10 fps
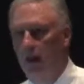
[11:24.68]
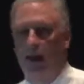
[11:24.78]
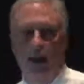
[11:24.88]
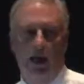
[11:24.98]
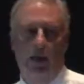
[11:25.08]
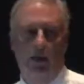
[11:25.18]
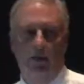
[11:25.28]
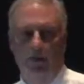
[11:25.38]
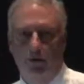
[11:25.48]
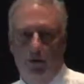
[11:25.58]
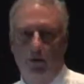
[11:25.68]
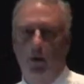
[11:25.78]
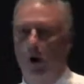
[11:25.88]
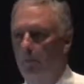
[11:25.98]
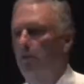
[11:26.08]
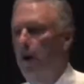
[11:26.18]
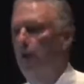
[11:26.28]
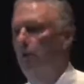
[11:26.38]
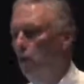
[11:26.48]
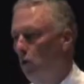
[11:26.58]
and a
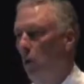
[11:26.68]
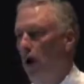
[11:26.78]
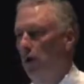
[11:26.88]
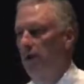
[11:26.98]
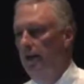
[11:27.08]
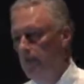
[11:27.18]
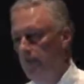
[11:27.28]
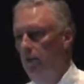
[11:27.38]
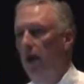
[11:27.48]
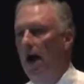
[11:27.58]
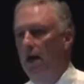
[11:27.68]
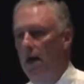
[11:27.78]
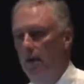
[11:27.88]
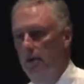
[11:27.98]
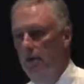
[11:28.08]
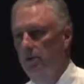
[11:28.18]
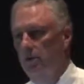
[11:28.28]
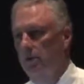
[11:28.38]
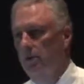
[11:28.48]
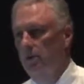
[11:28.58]
better quality product
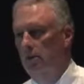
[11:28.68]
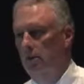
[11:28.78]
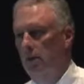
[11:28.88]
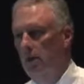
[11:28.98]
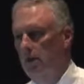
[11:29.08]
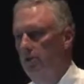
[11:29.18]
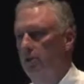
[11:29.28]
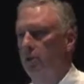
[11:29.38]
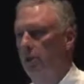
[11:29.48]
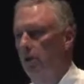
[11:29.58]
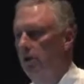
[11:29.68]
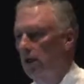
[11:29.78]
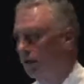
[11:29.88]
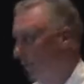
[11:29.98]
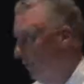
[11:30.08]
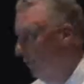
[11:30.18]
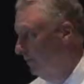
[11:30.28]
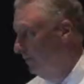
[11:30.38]
to your customer.